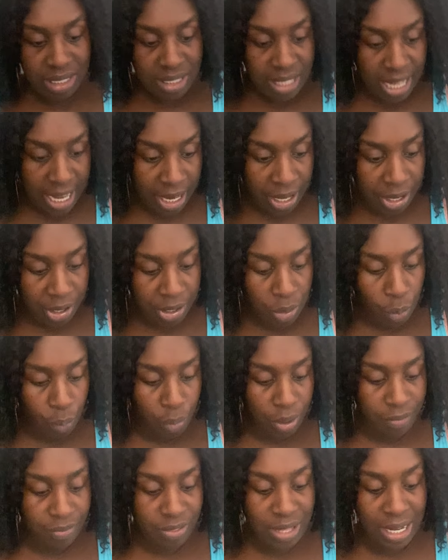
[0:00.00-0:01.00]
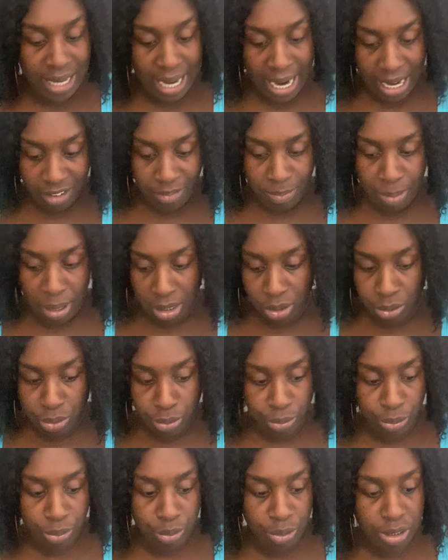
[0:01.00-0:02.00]
scared with the Knight of
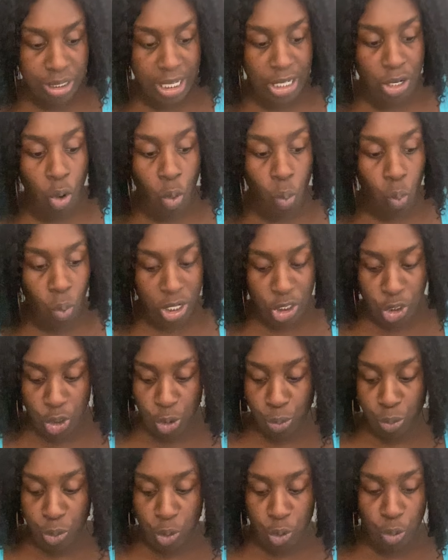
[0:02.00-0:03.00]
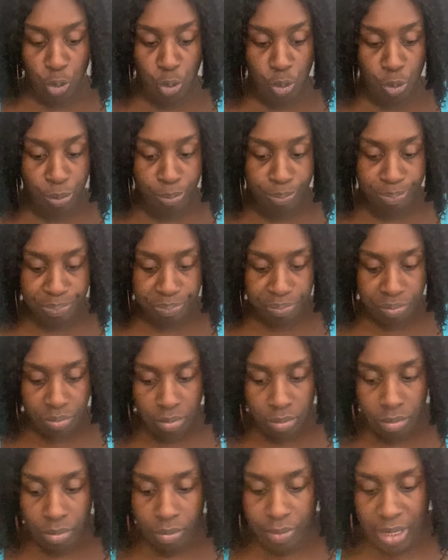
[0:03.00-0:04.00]
Pentacles. They don't want you to
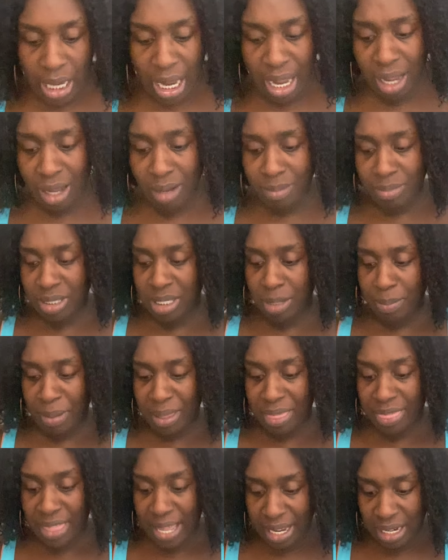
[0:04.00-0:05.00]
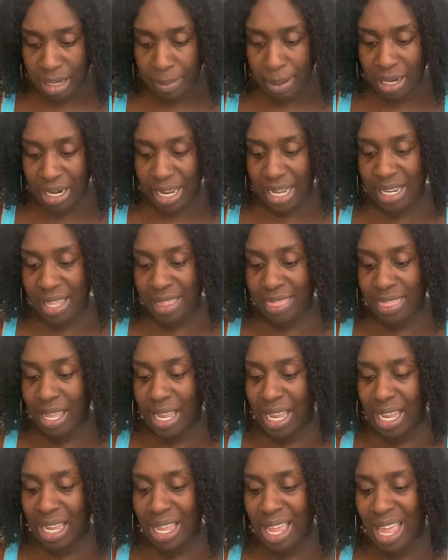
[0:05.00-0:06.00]
be thinking about
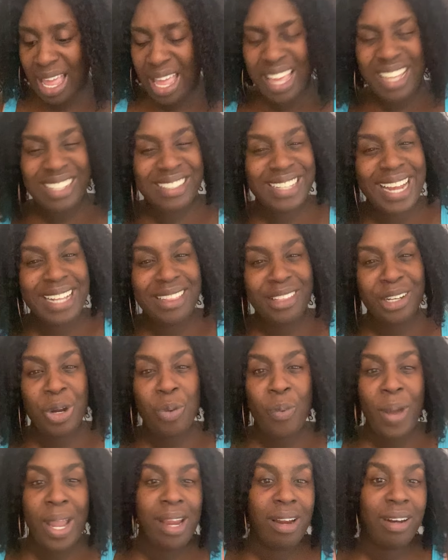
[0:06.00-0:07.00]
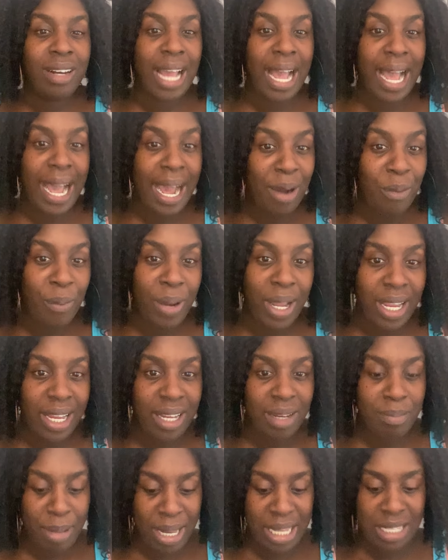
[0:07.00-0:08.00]
anything. It's like their way or the
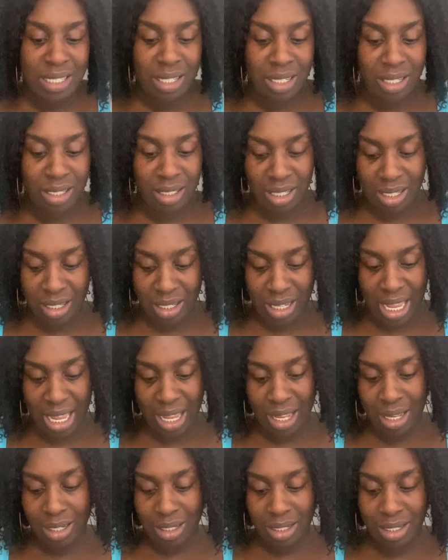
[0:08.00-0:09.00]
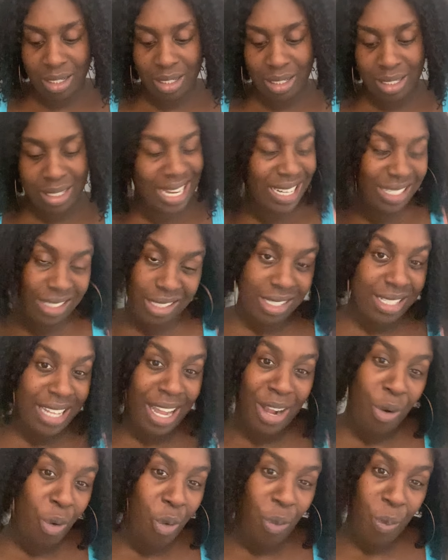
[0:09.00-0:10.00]
highway, basically, and that's just
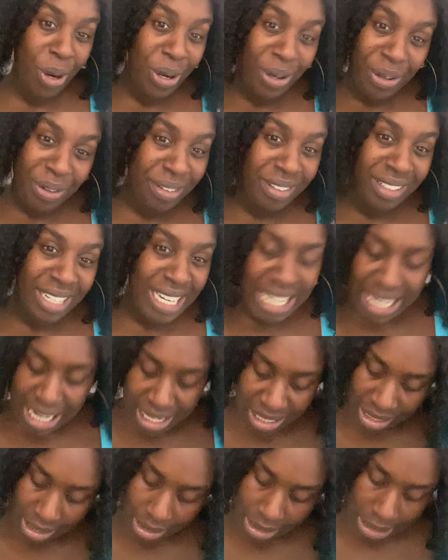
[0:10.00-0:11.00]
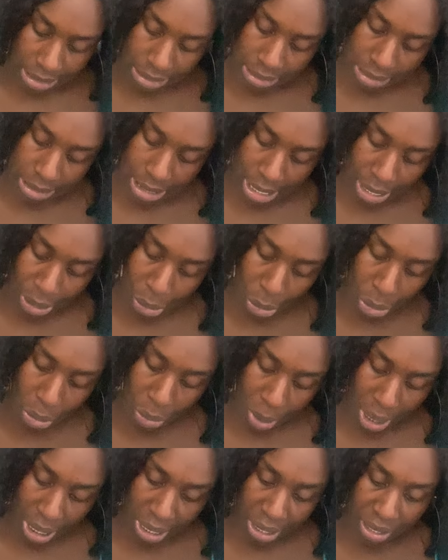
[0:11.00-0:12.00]
not gonna work. It's just not gonna
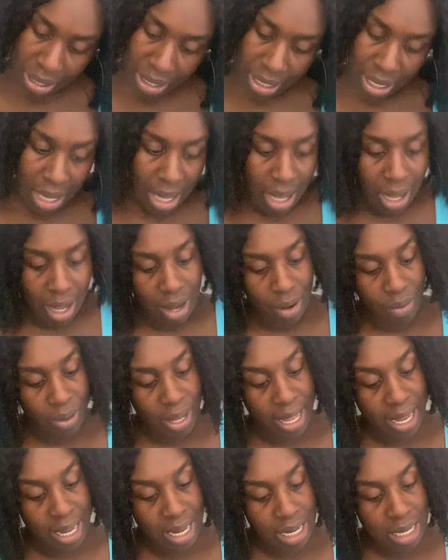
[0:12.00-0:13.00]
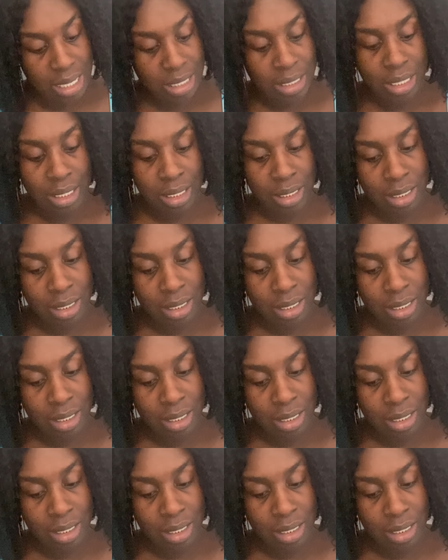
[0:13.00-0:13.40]
work, okay?